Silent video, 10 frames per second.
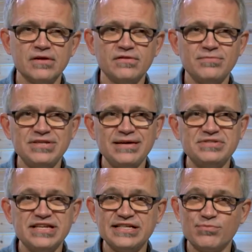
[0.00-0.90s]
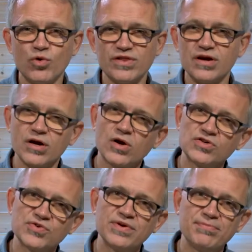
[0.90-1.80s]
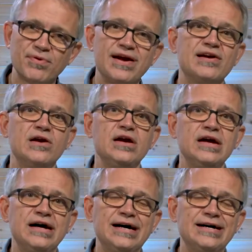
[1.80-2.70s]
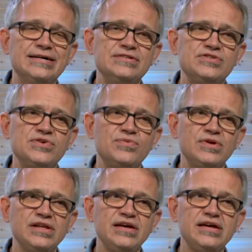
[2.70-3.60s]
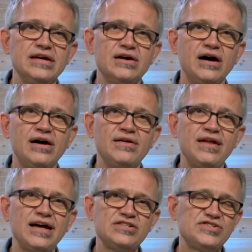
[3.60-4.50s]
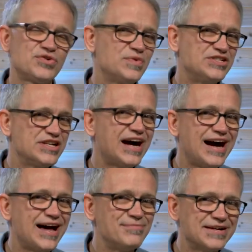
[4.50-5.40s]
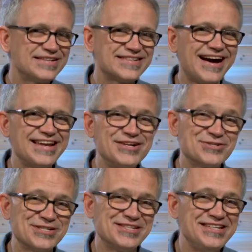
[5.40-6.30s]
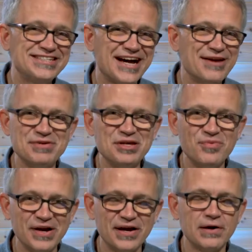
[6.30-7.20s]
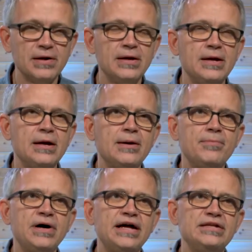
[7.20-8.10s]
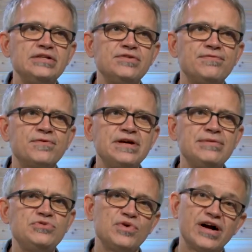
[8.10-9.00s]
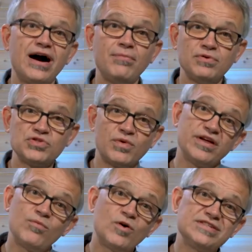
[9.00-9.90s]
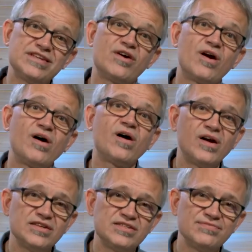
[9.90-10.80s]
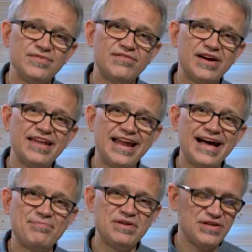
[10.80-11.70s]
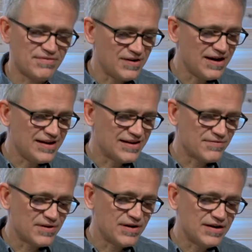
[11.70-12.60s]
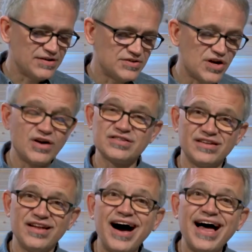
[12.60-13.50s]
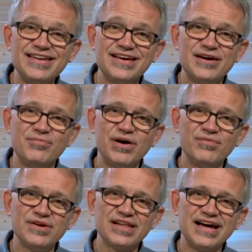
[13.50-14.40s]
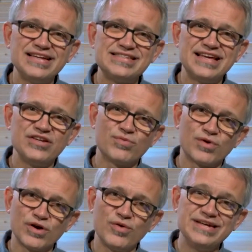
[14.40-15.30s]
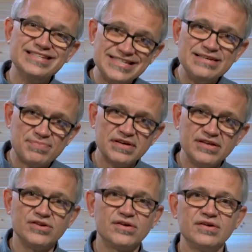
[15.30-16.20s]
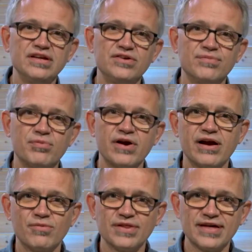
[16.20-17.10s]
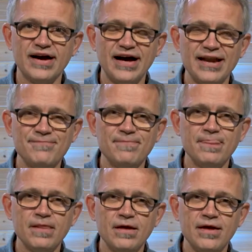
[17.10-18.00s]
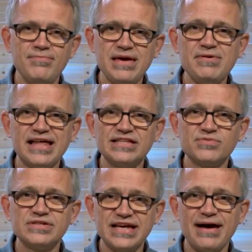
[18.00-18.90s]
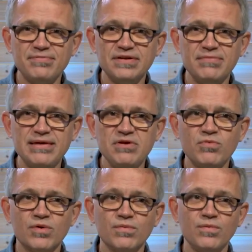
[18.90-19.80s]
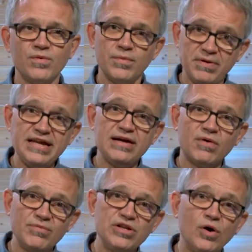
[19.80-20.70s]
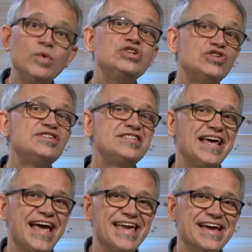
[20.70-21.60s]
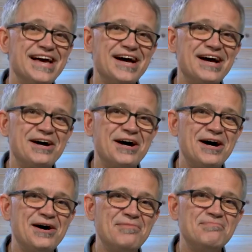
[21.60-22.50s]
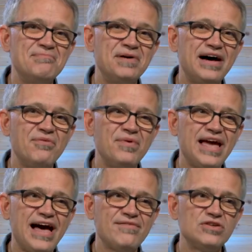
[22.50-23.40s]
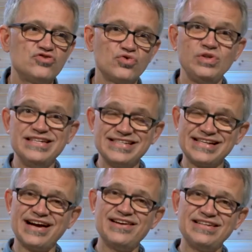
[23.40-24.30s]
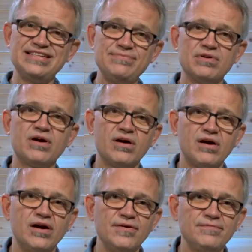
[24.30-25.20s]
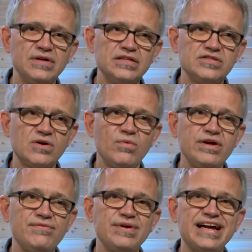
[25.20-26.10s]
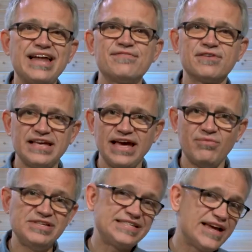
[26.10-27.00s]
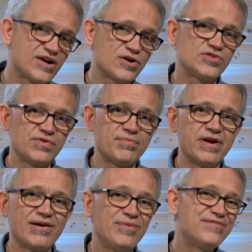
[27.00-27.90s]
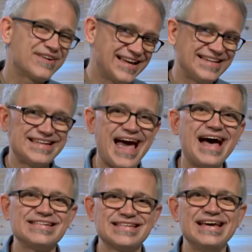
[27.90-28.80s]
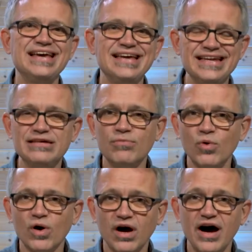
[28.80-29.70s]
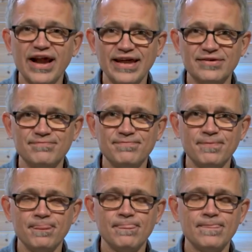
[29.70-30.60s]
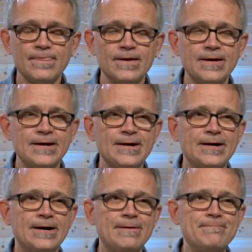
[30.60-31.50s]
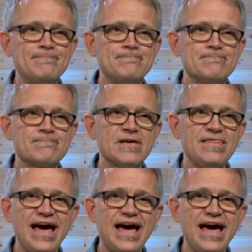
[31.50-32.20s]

Sometimes it takes more than a cursory prayer to really, not just to reach God, because God hears us anytime, anywhere, but for him to accomplish what he wants in our hearts. You ever had that happen? You ever talked a lot, but realize that you weren't going deep in your prayer with God? And maybe that's what's happened. Maybe we're repeating what we know we should say, but we haven't truly desired it deep in our heart. And so we kind of forget. We say a cursory prayer and we forget to ask any more on it.